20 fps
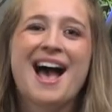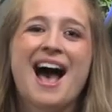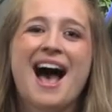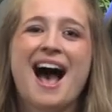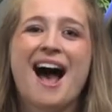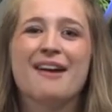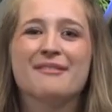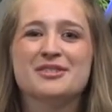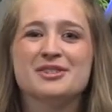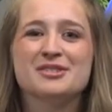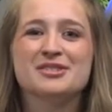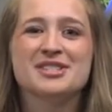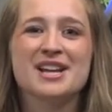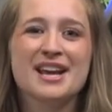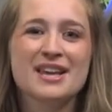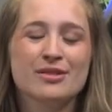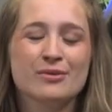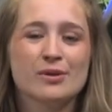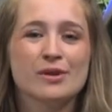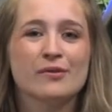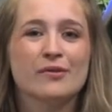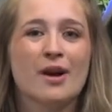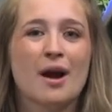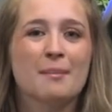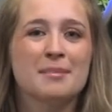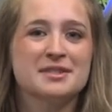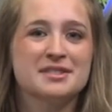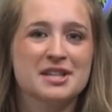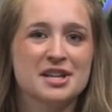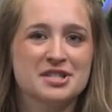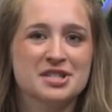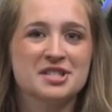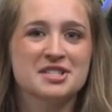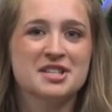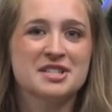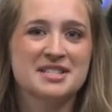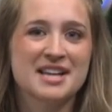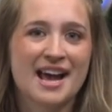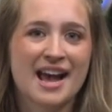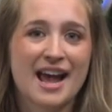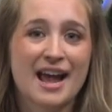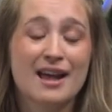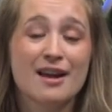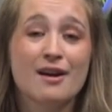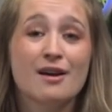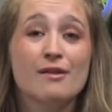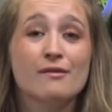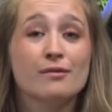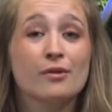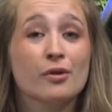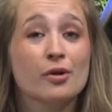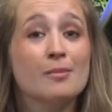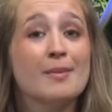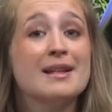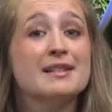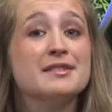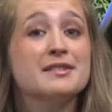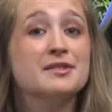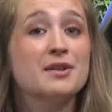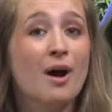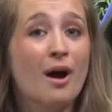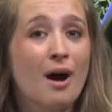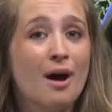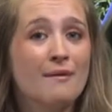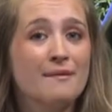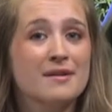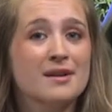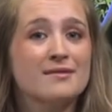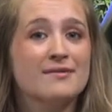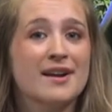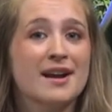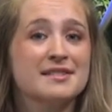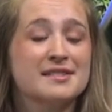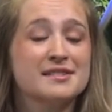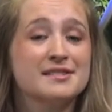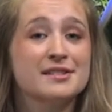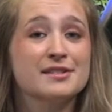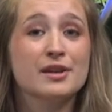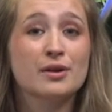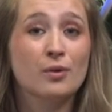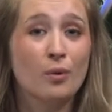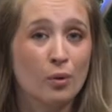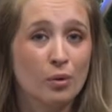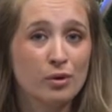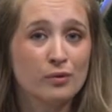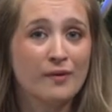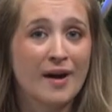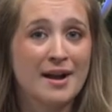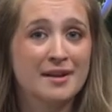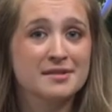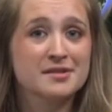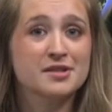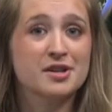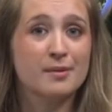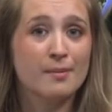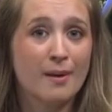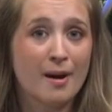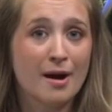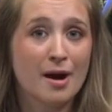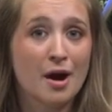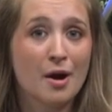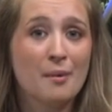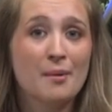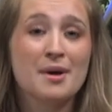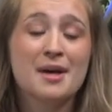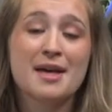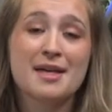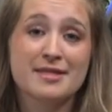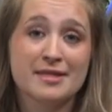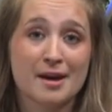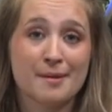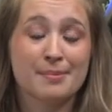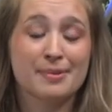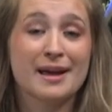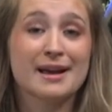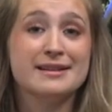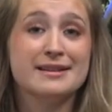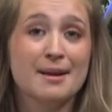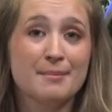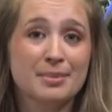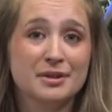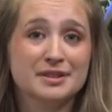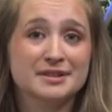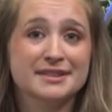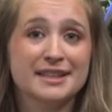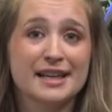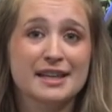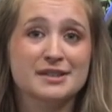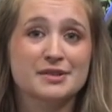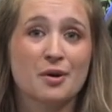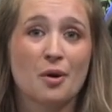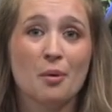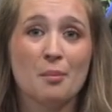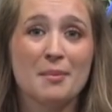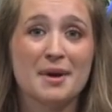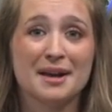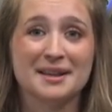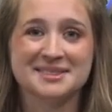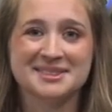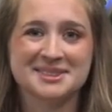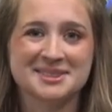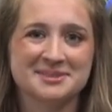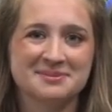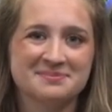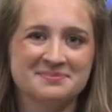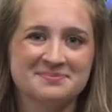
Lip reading: After day 3 of competition today, Florida men's golf advances to the quarterfinals tomorrow. They'll play number 6, Ole Miss.